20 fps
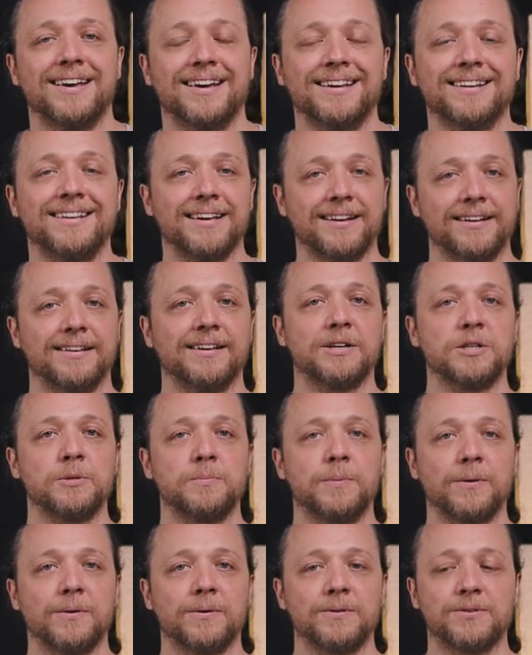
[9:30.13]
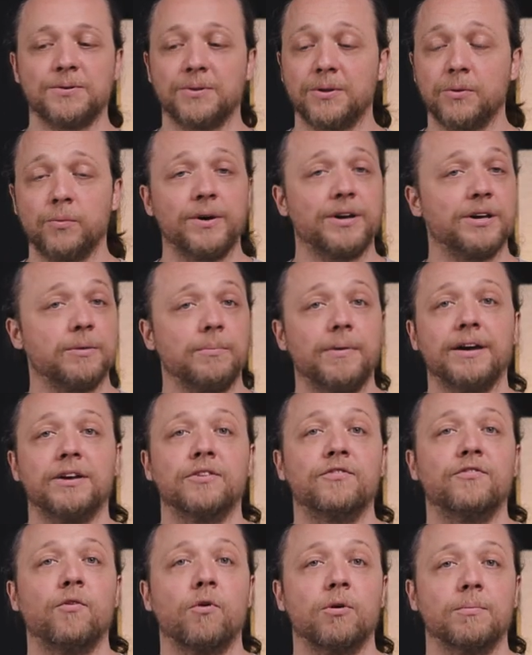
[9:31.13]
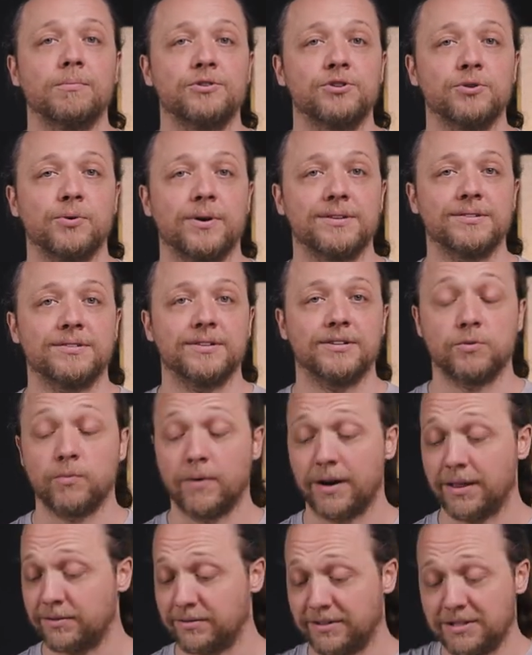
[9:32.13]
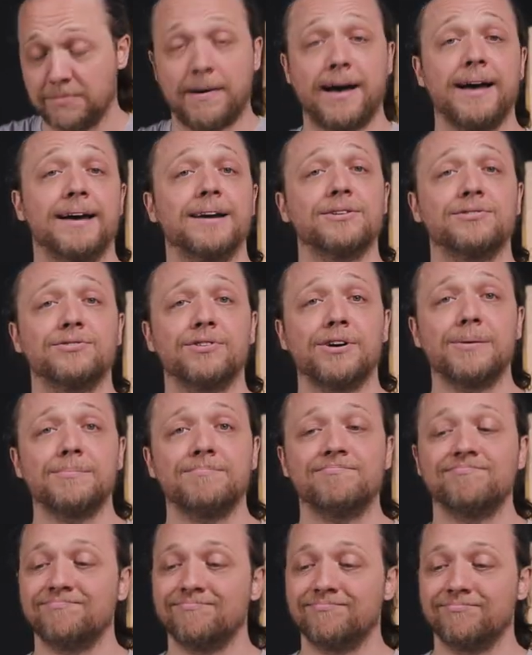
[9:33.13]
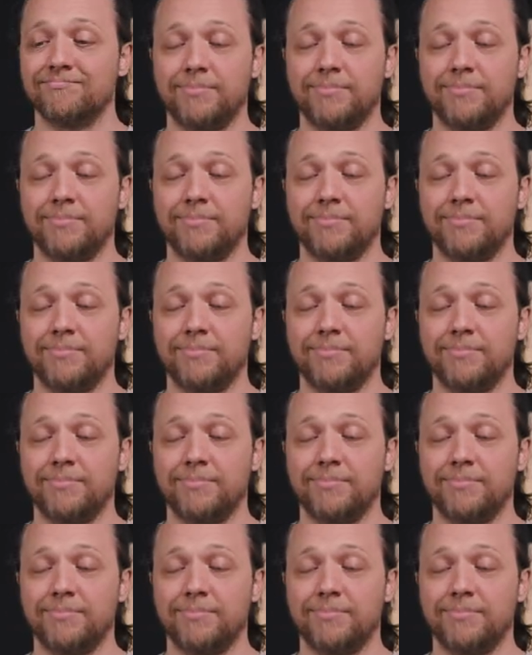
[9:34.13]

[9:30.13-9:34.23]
and getting experience so that we can make informed choices, whether it's buying a drum,